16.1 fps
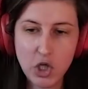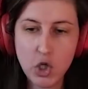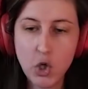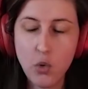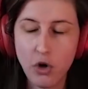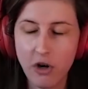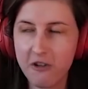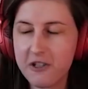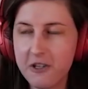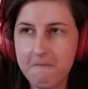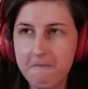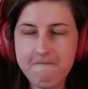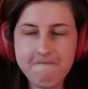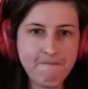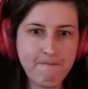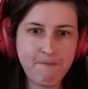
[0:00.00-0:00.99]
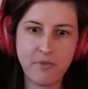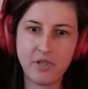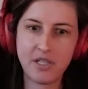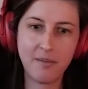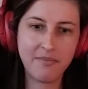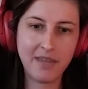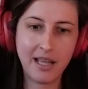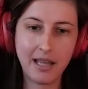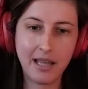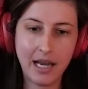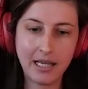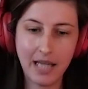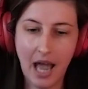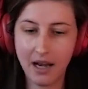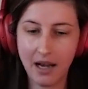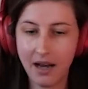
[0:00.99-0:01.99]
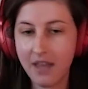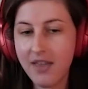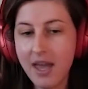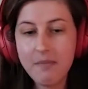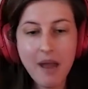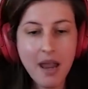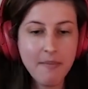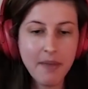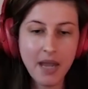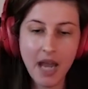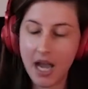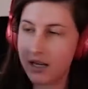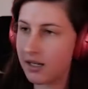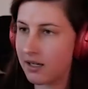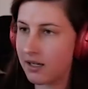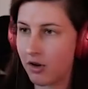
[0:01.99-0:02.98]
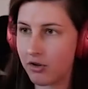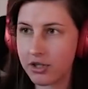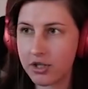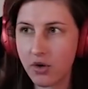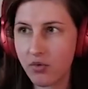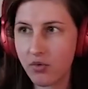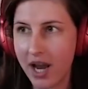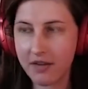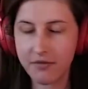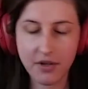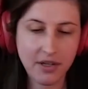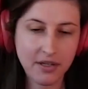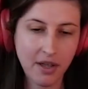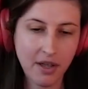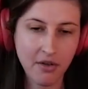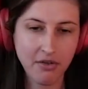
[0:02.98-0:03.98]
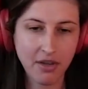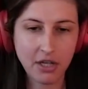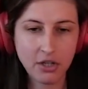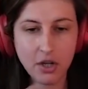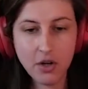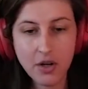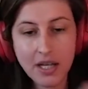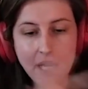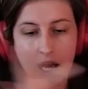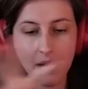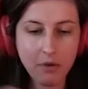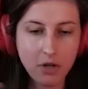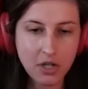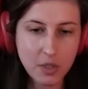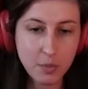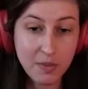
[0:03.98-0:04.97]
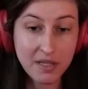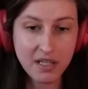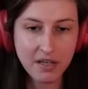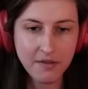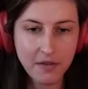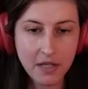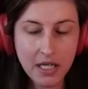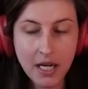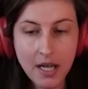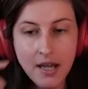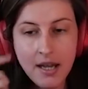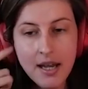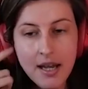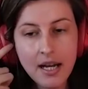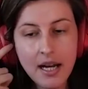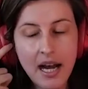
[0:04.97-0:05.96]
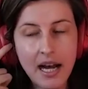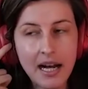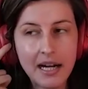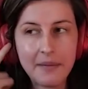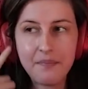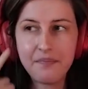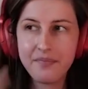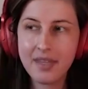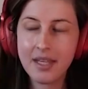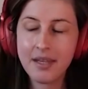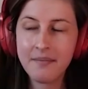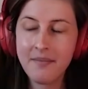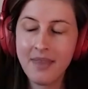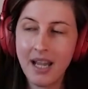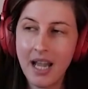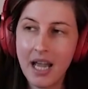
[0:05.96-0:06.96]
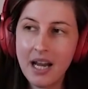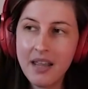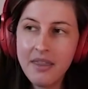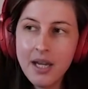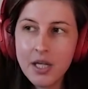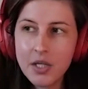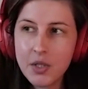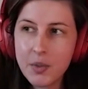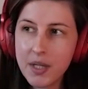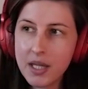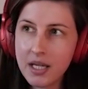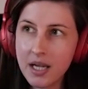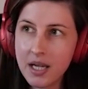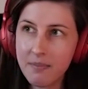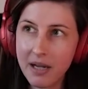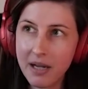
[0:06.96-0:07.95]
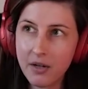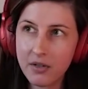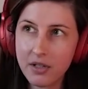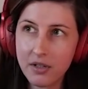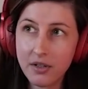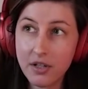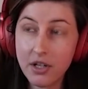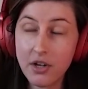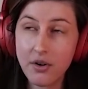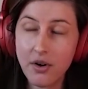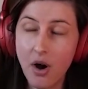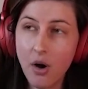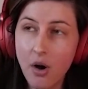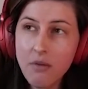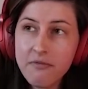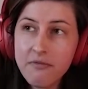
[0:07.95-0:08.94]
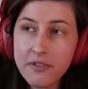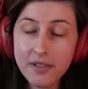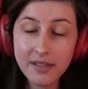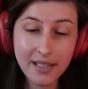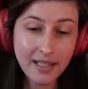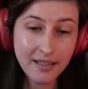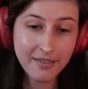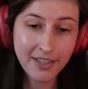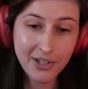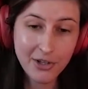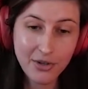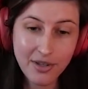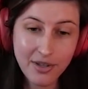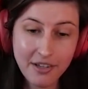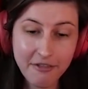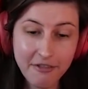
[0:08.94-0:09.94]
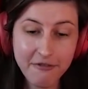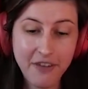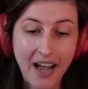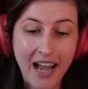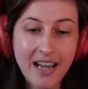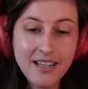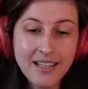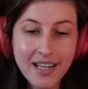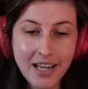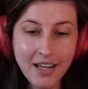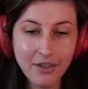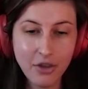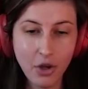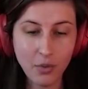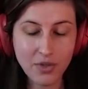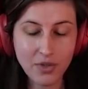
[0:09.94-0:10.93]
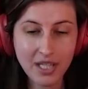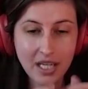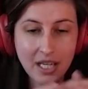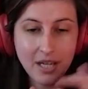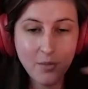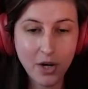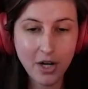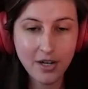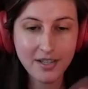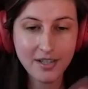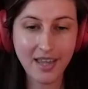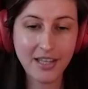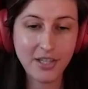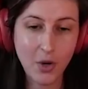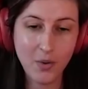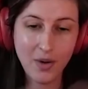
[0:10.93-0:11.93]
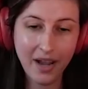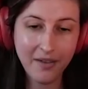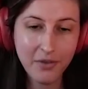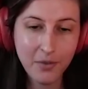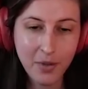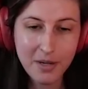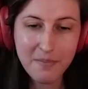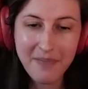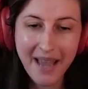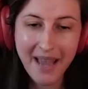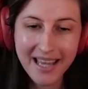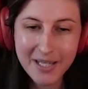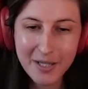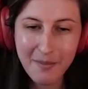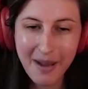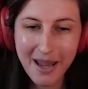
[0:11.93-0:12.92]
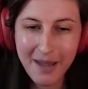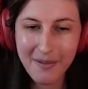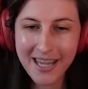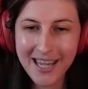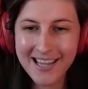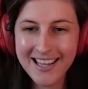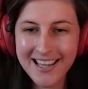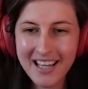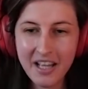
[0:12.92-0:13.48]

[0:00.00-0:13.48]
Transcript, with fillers: tours something like that. And then maybe I can also rank for these other things. So you can get more specific. Um, and I think it's really about, you know, hopefully eventually finding those keywords that don't have the word best, maybe,